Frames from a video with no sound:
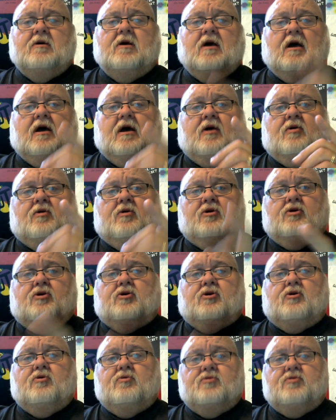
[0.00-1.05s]
and
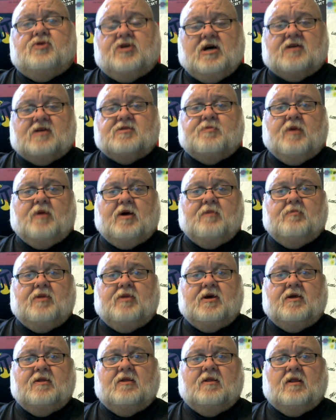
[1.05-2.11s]
you just might
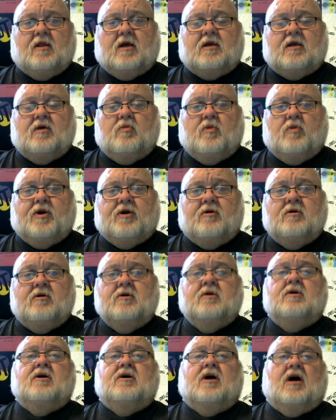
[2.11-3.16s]
be the lucky winner
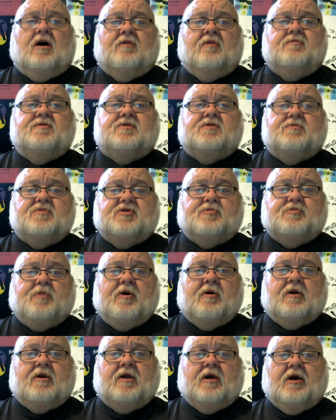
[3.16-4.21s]
of some
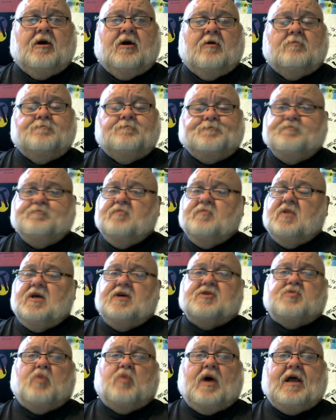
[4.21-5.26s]
spirit gear.
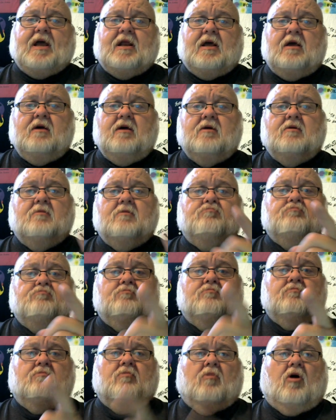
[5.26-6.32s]
It's waiting.
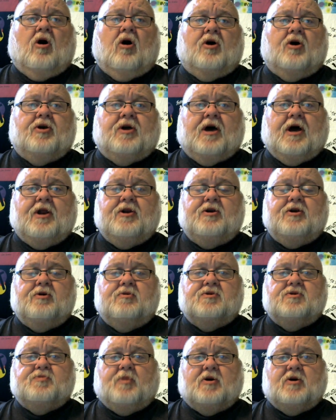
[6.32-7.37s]
All you got to do
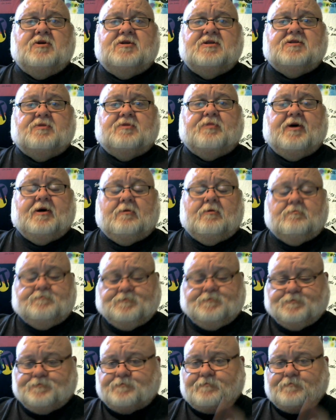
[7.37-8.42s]
is participate.
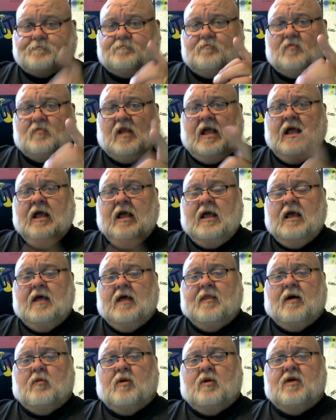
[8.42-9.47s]
And
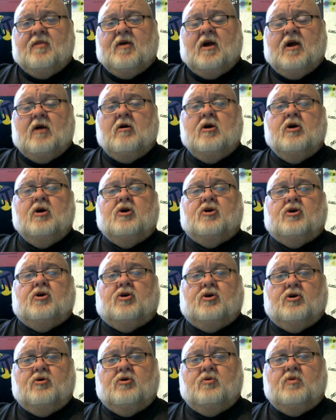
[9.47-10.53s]
that way there,
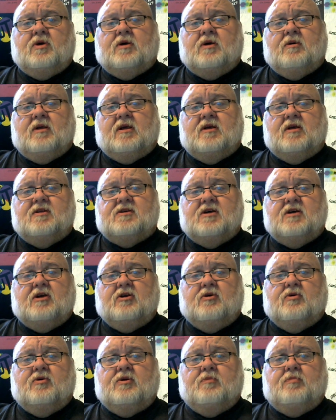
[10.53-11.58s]
you can
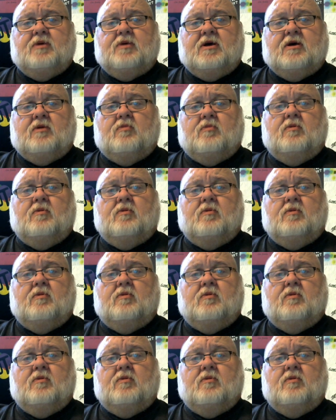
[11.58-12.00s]
continue to be